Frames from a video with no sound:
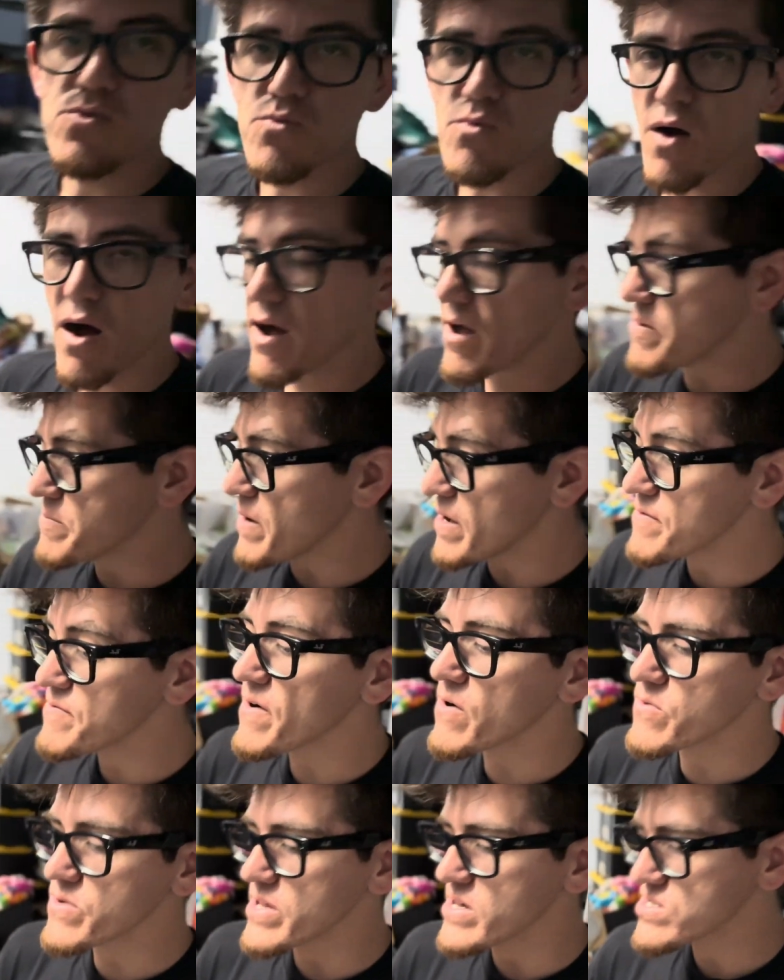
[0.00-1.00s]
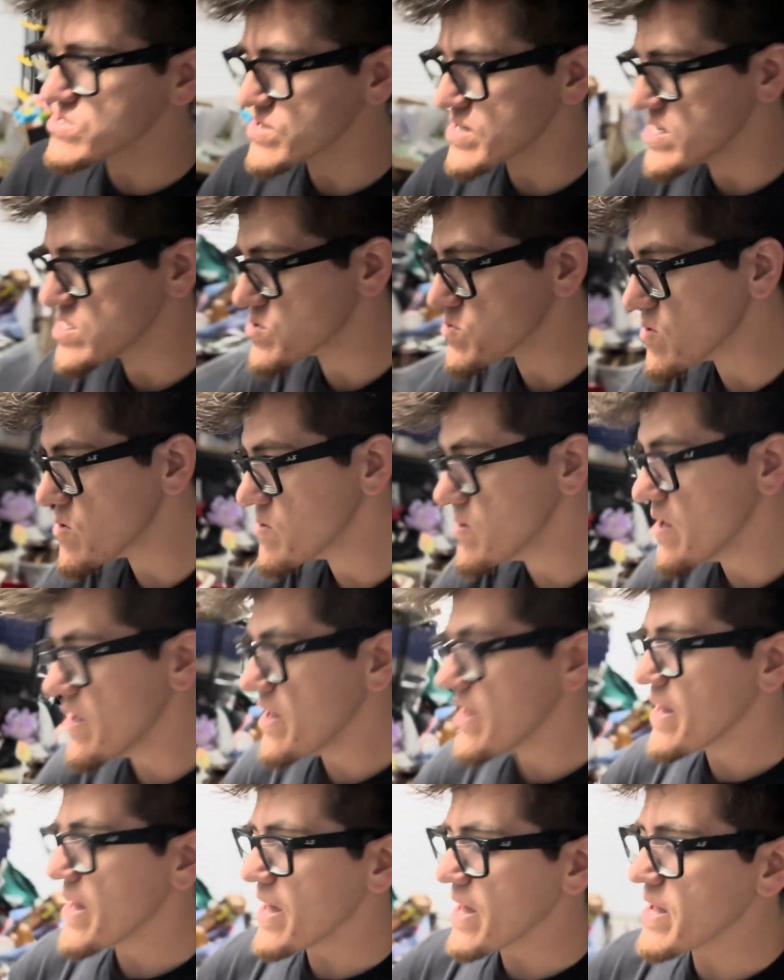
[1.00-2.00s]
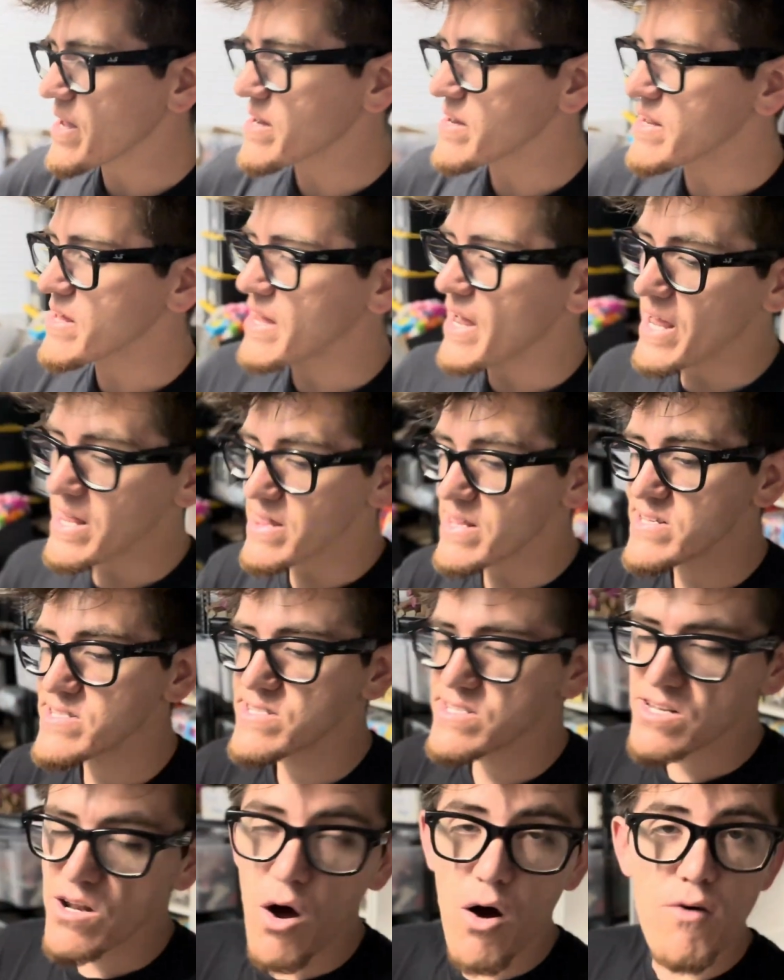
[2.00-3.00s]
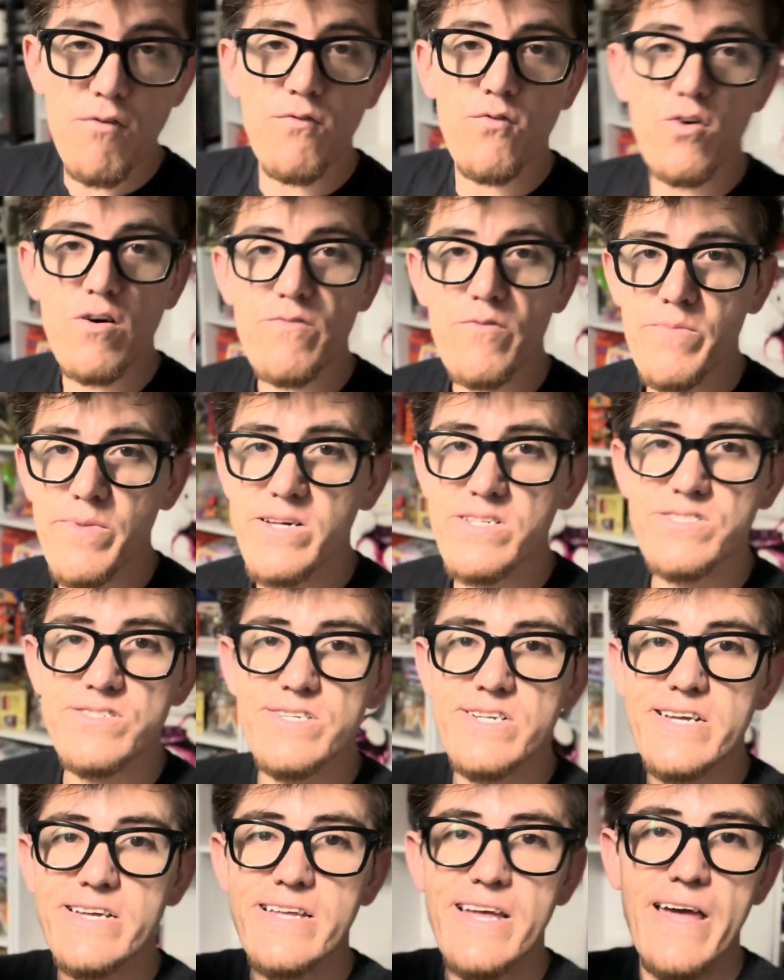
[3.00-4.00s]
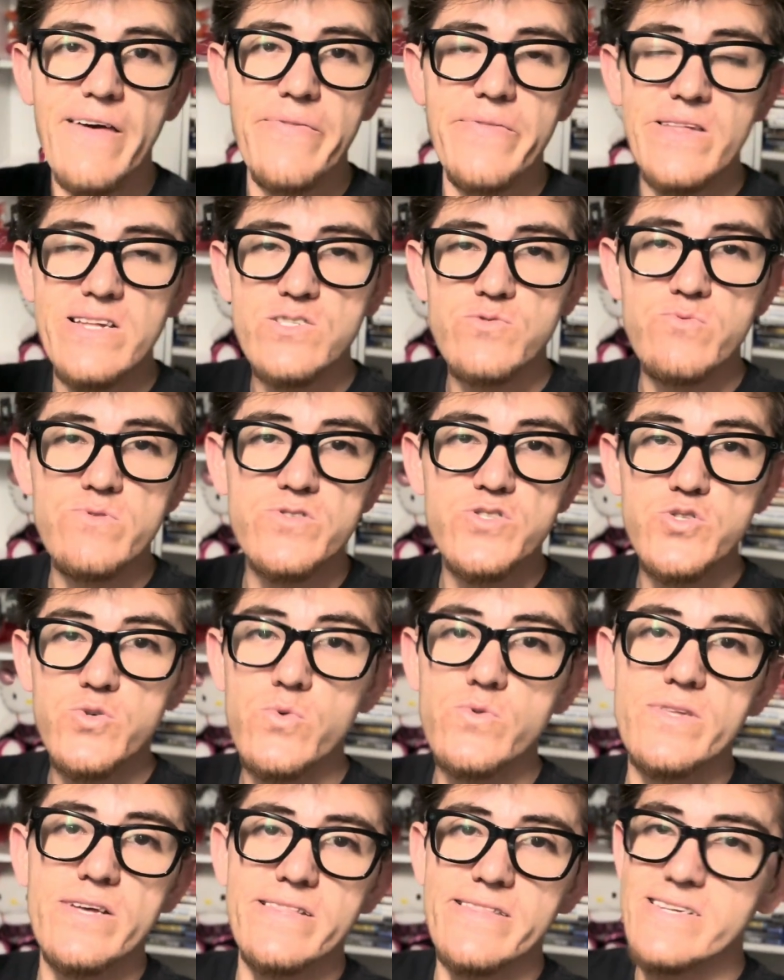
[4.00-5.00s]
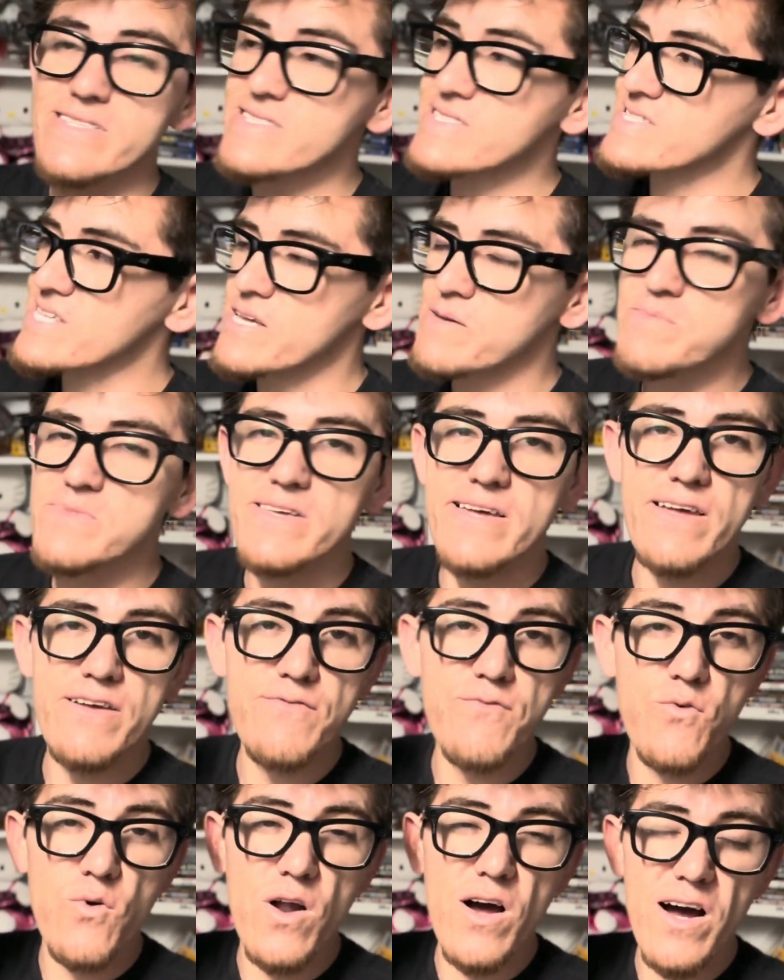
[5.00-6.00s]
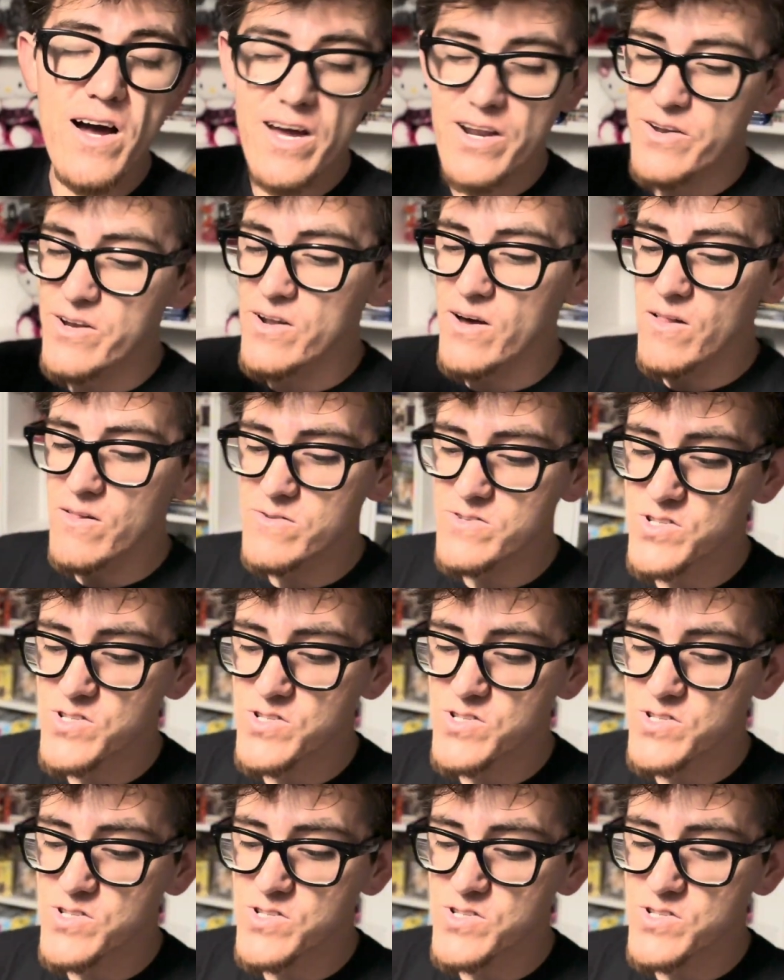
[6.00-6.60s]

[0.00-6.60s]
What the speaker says: I found yesterday as well. And I listed all 4 of them yesterday, and this one sold the same day for $100.